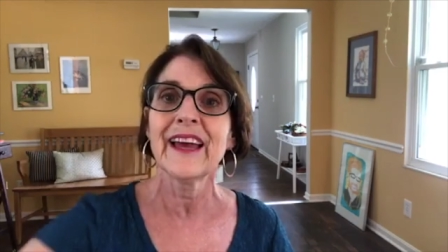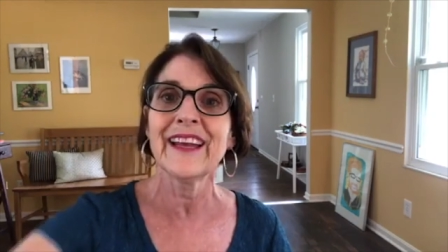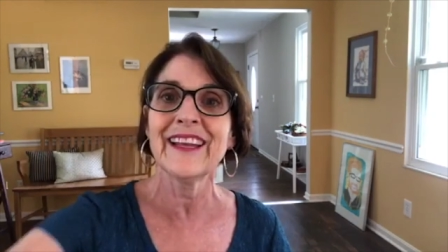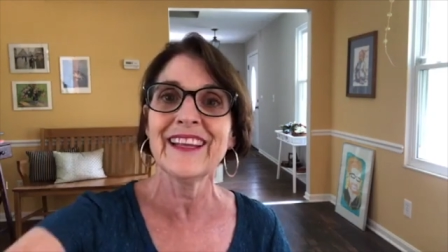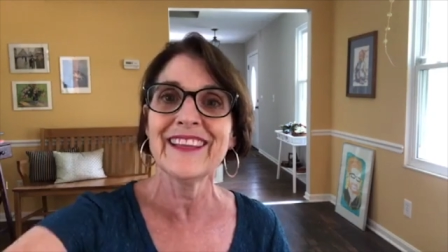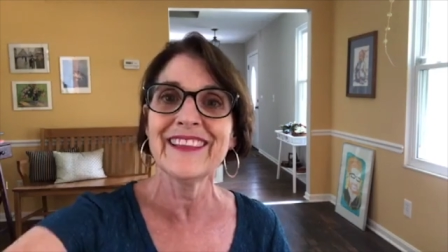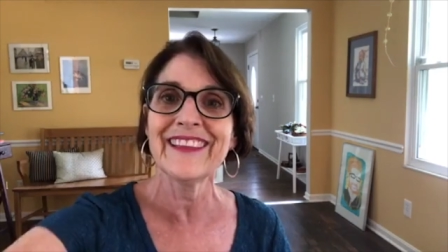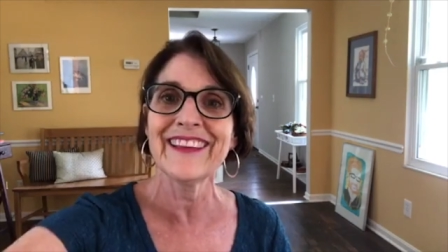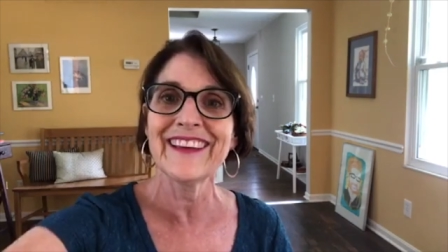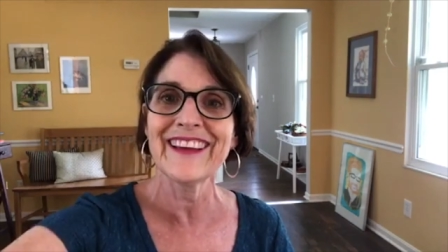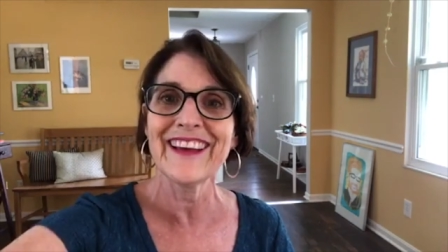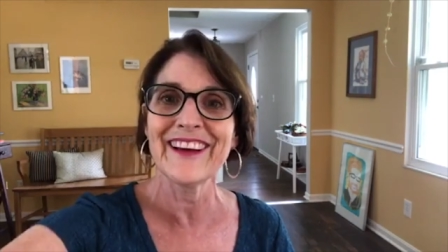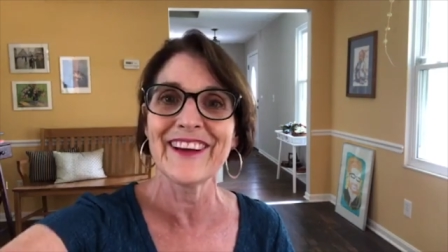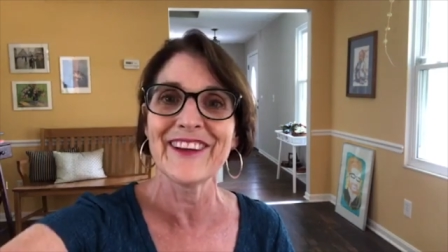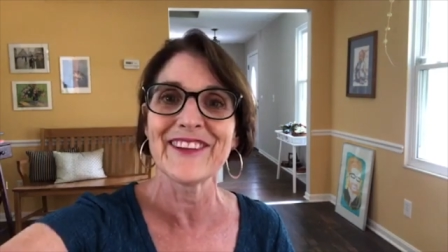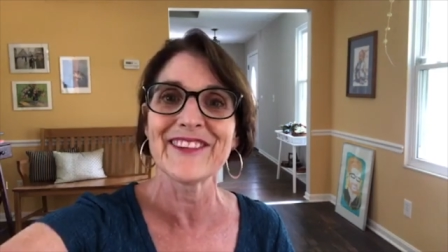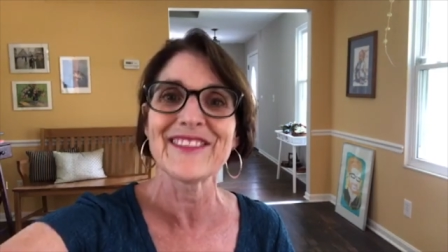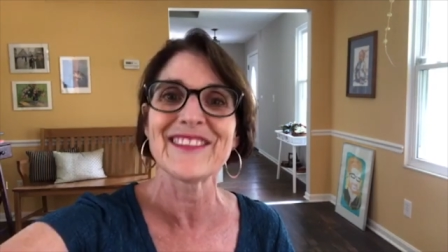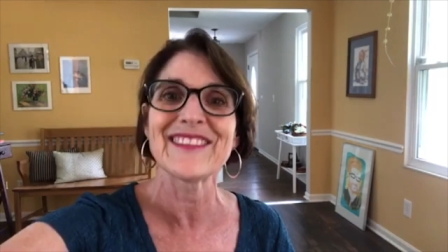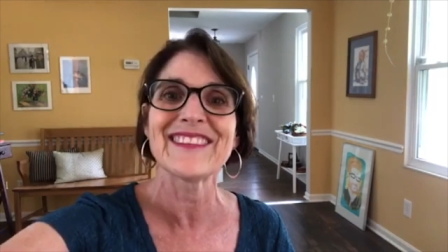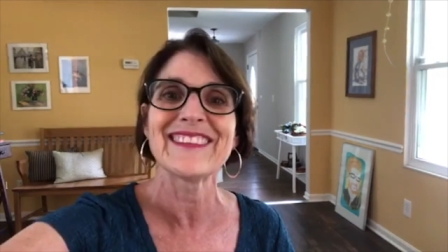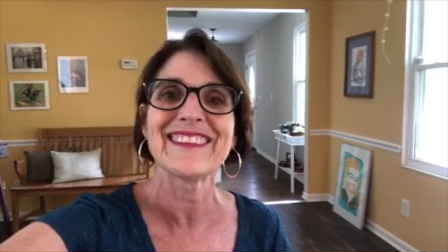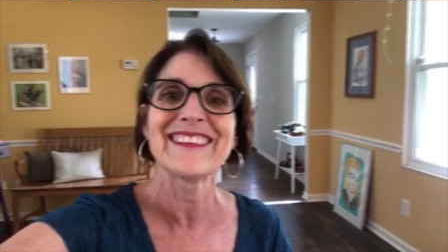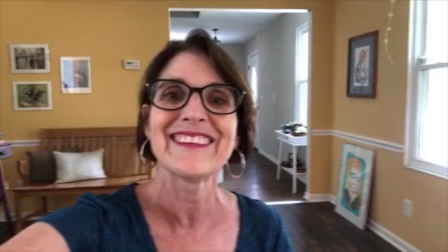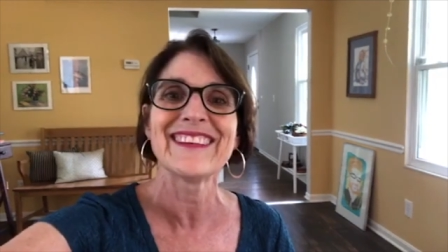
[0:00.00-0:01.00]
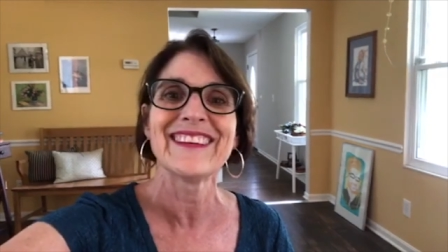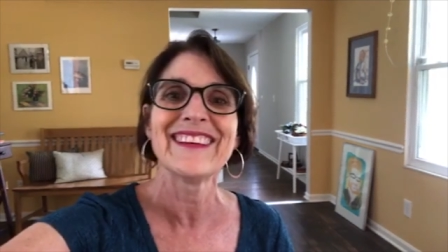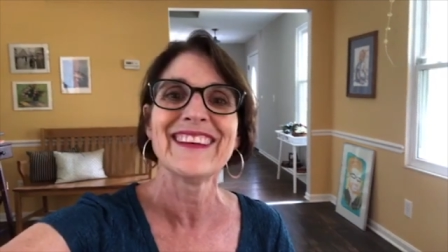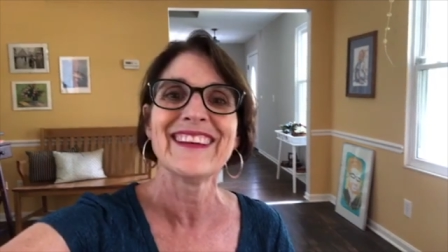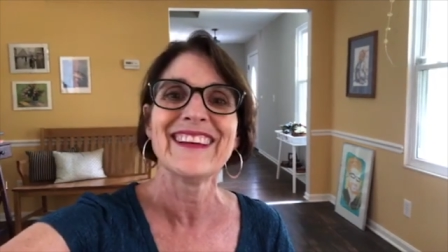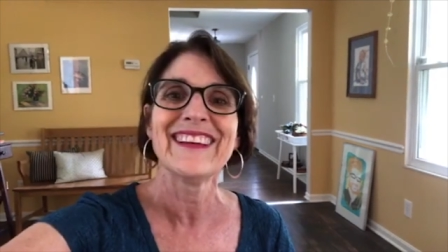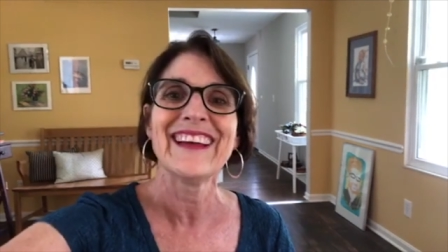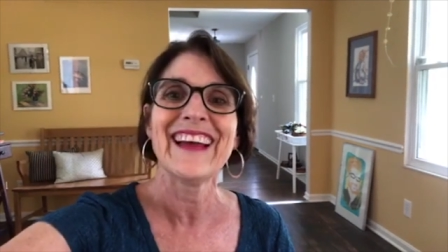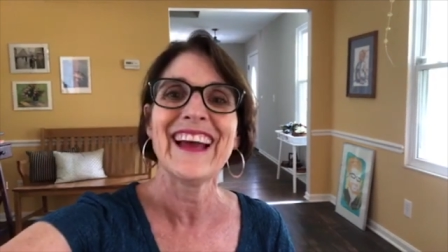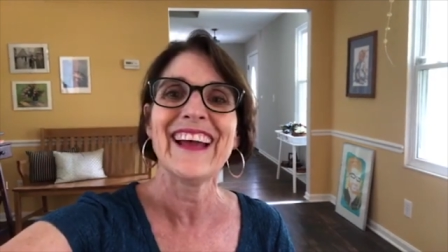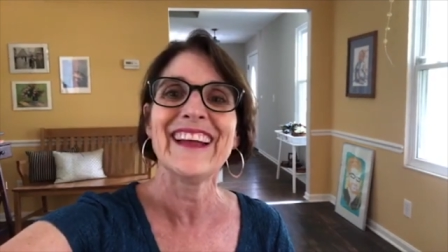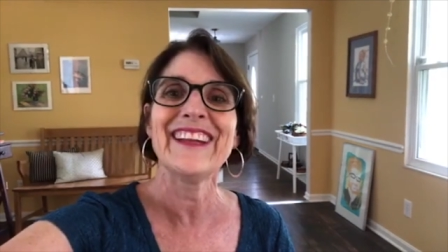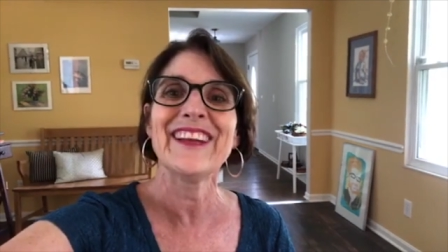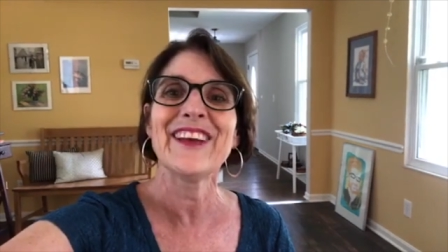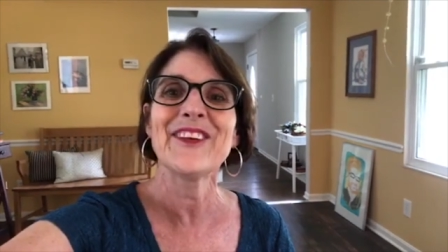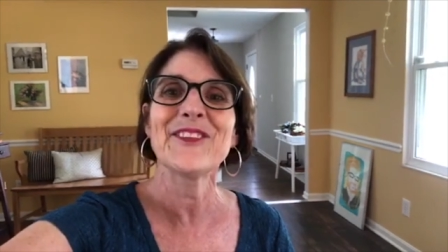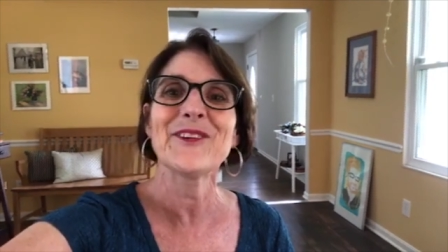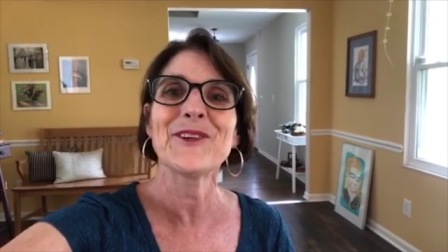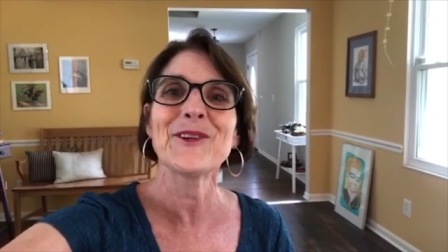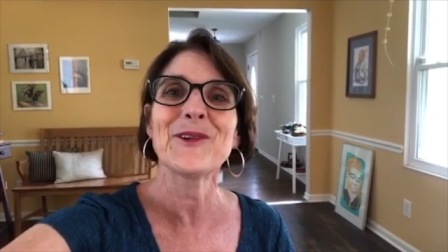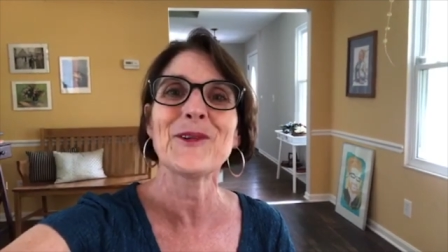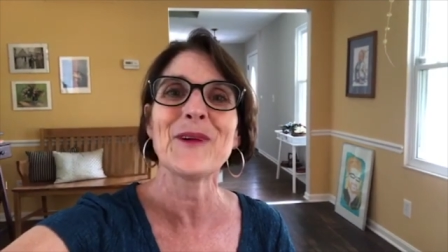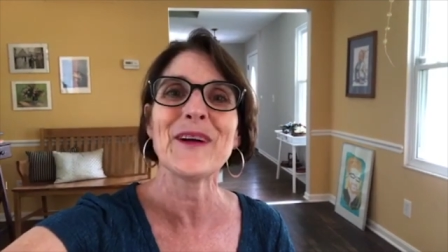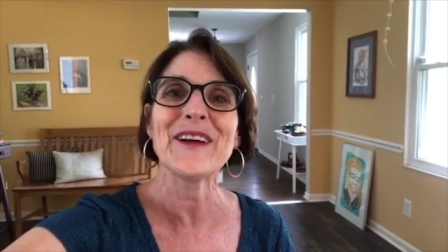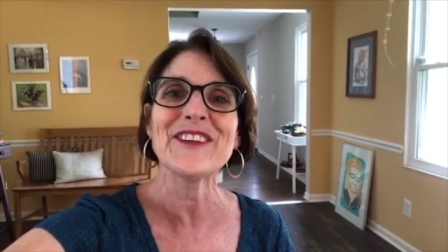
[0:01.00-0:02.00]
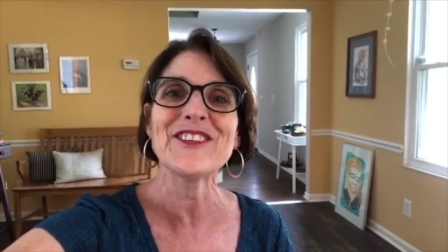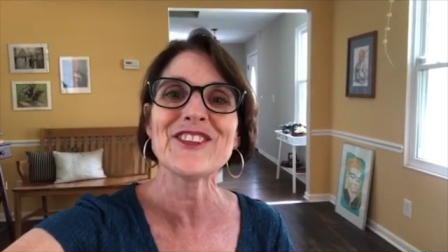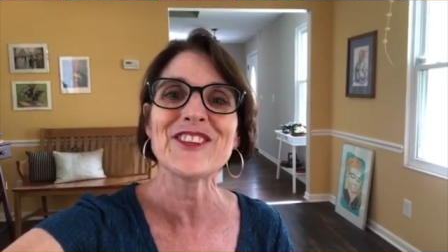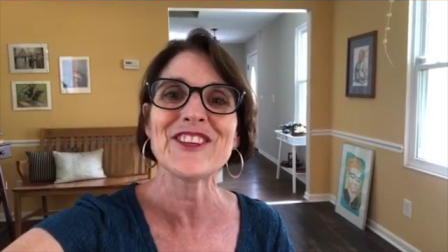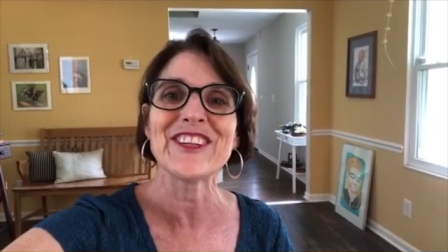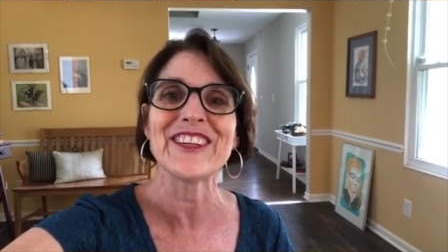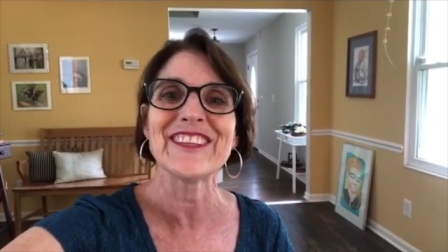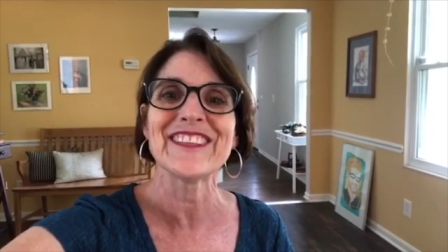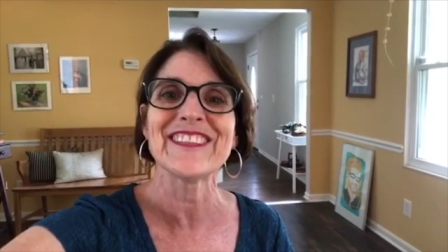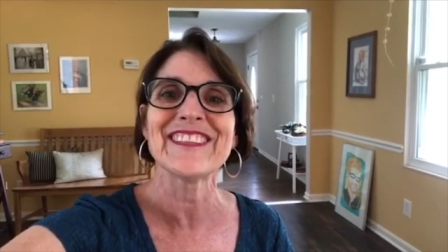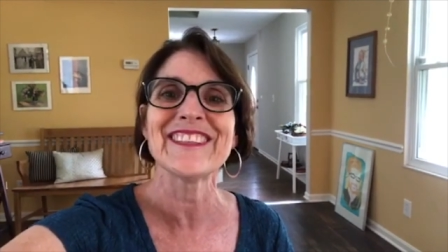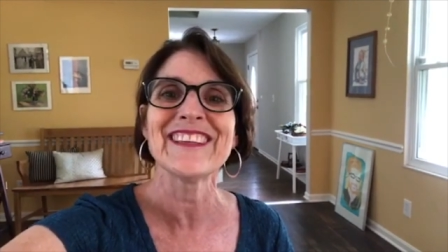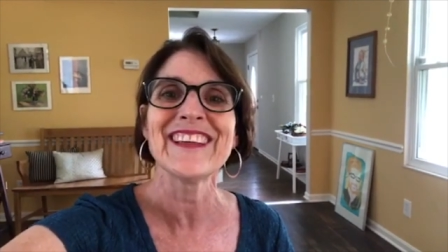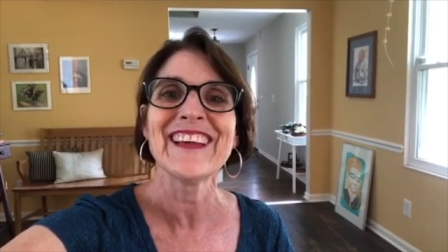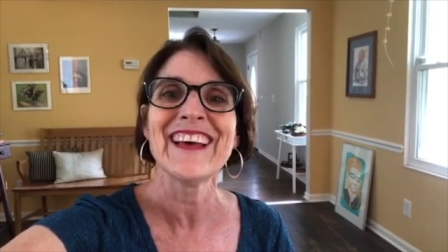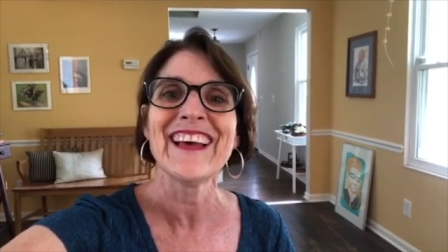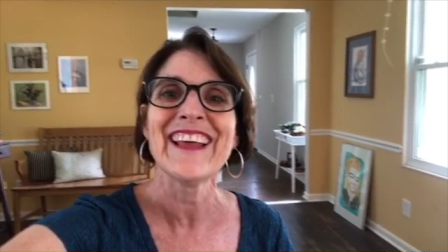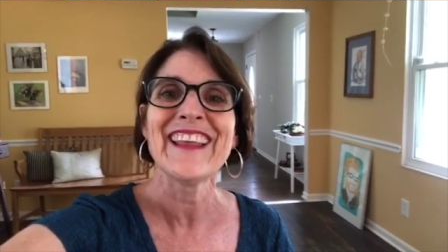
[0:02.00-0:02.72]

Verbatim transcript: Anything else? Any other questions?